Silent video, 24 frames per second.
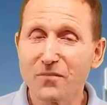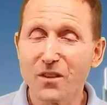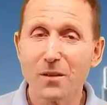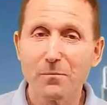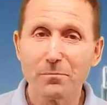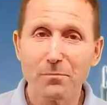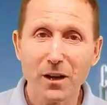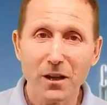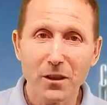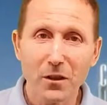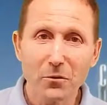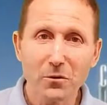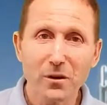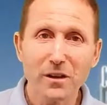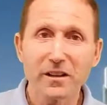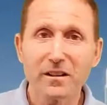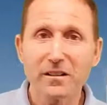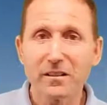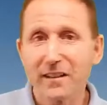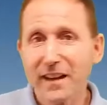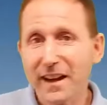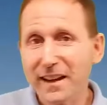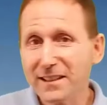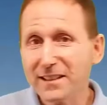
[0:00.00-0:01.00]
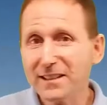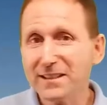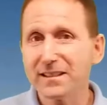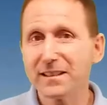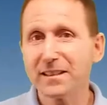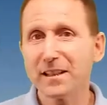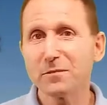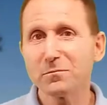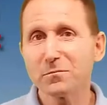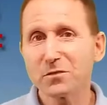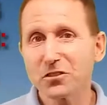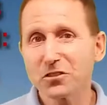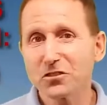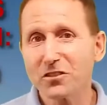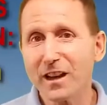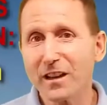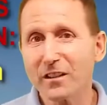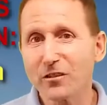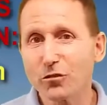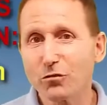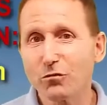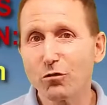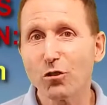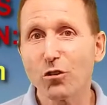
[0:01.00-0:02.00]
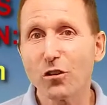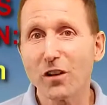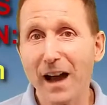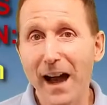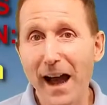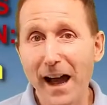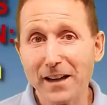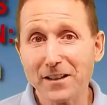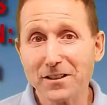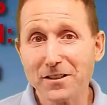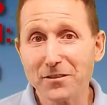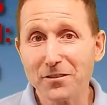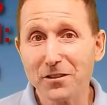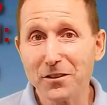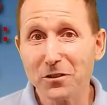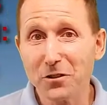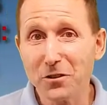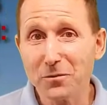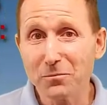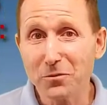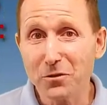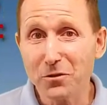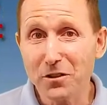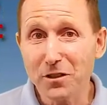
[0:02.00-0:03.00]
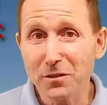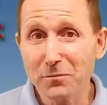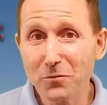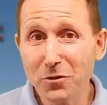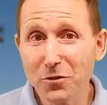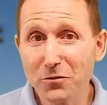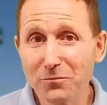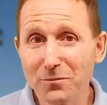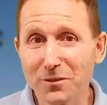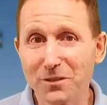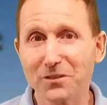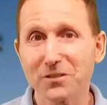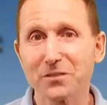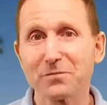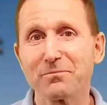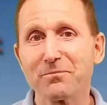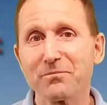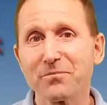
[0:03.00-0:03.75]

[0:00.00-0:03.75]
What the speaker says: By the way, ATM stands for Active Therapeutic Movements.